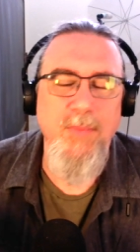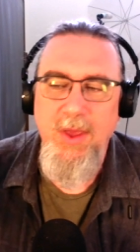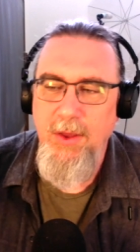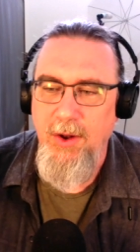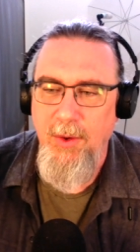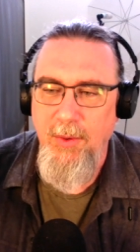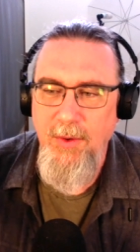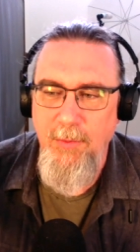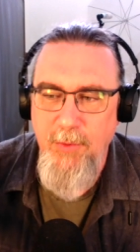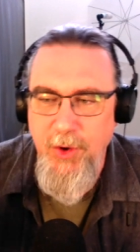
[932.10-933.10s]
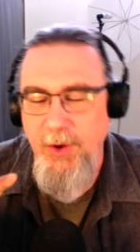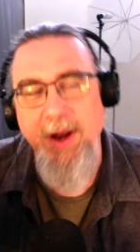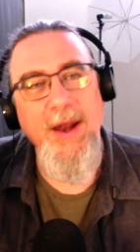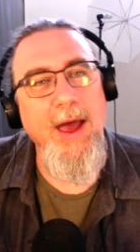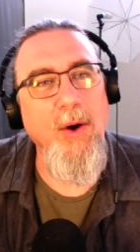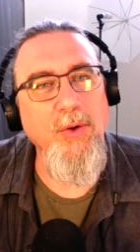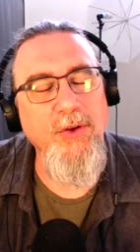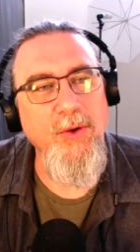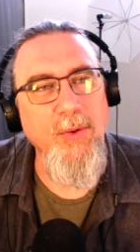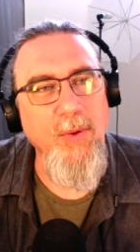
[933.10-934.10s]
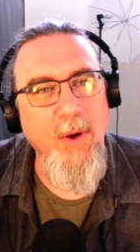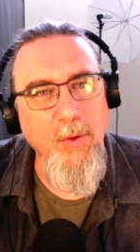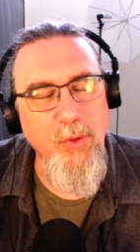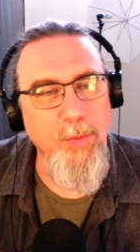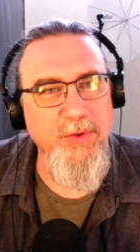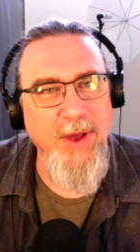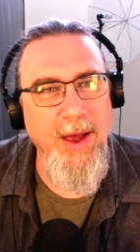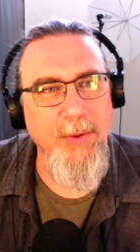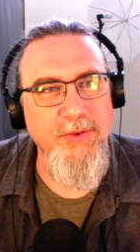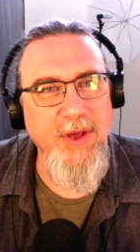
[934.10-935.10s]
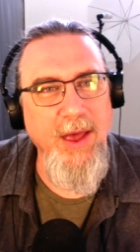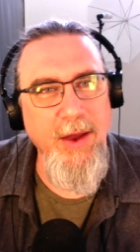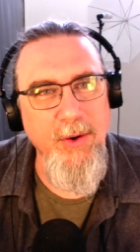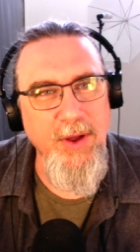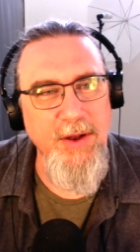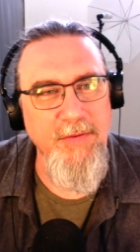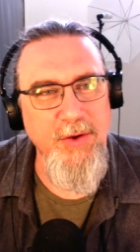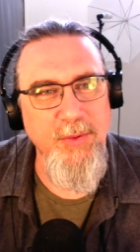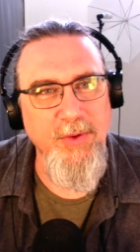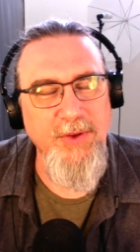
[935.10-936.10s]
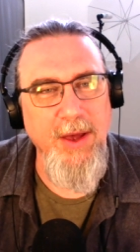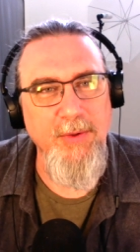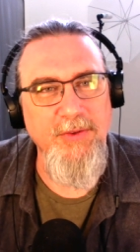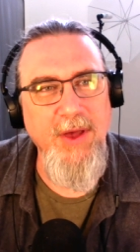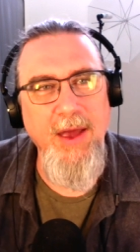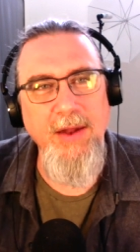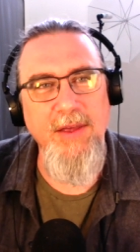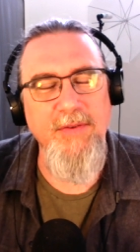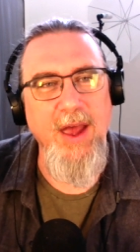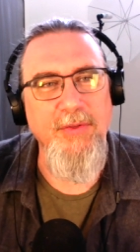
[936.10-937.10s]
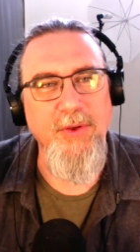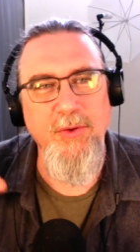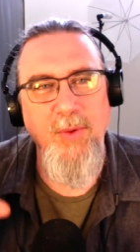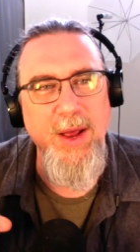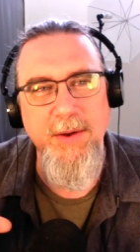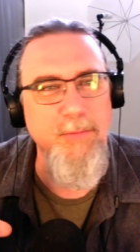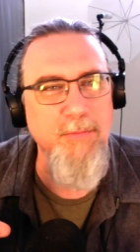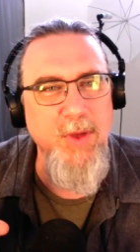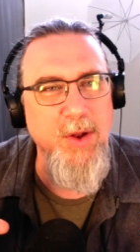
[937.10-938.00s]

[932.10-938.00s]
you know, turning now to groups outside or individuals outside. They've got this great, you